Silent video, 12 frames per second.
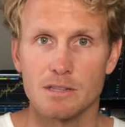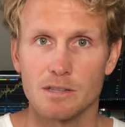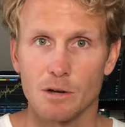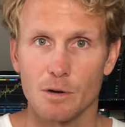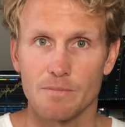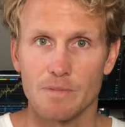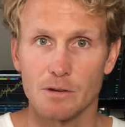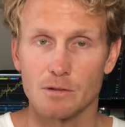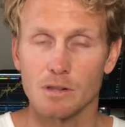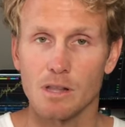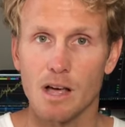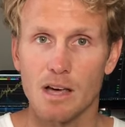so there's
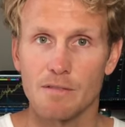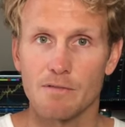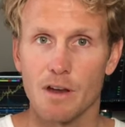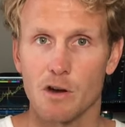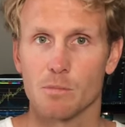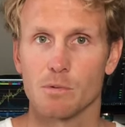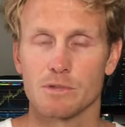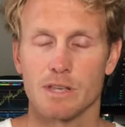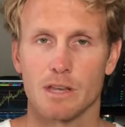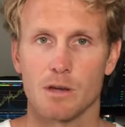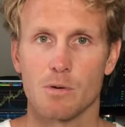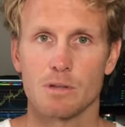a lot of variables
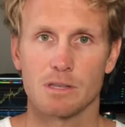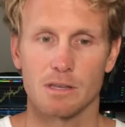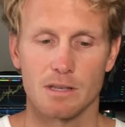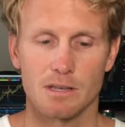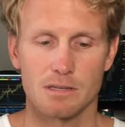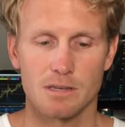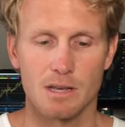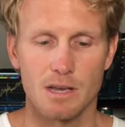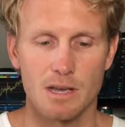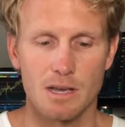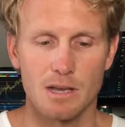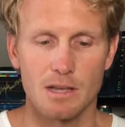that go into this
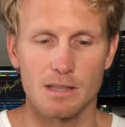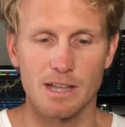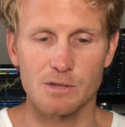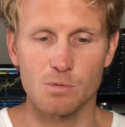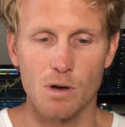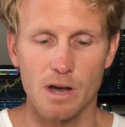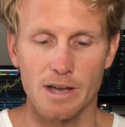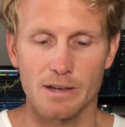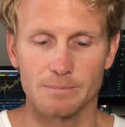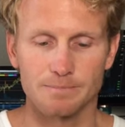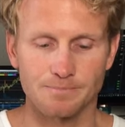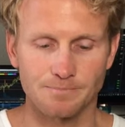that's
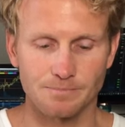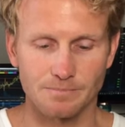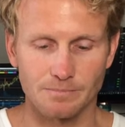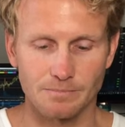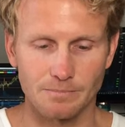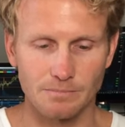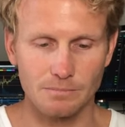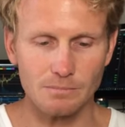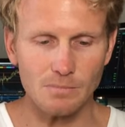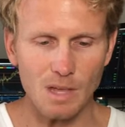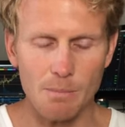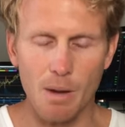why
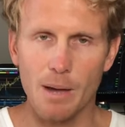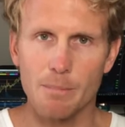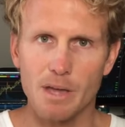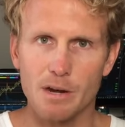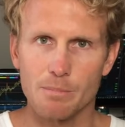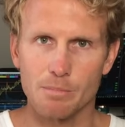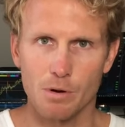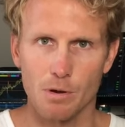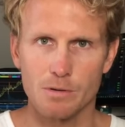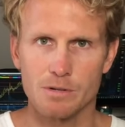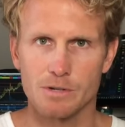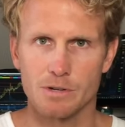my main
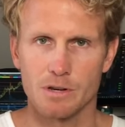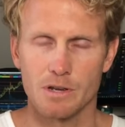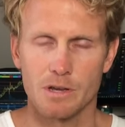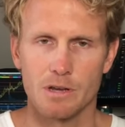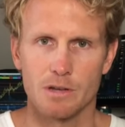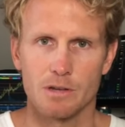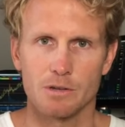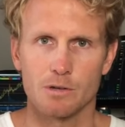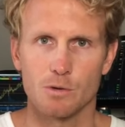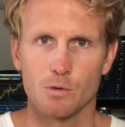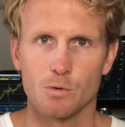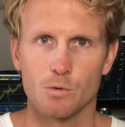approach
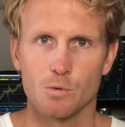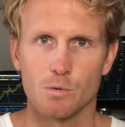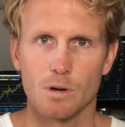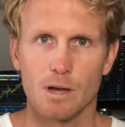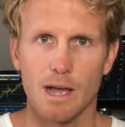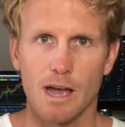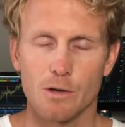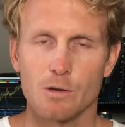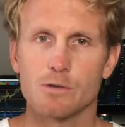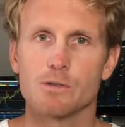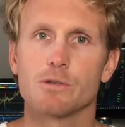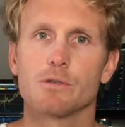to how
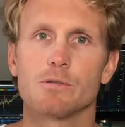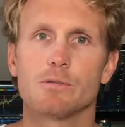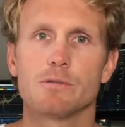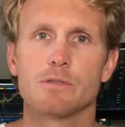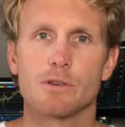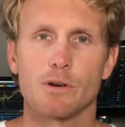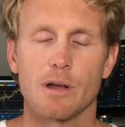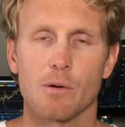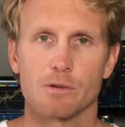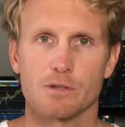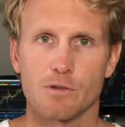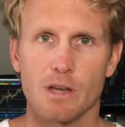you should start
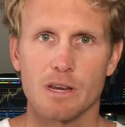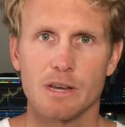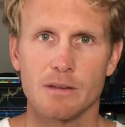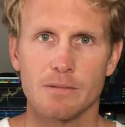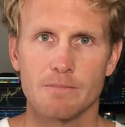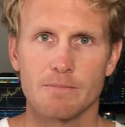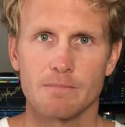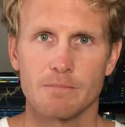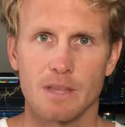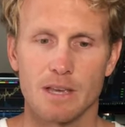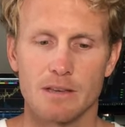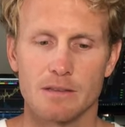out with trading
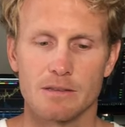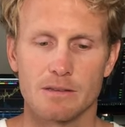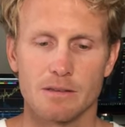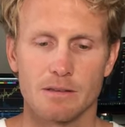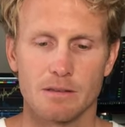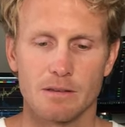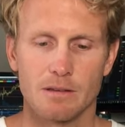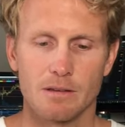is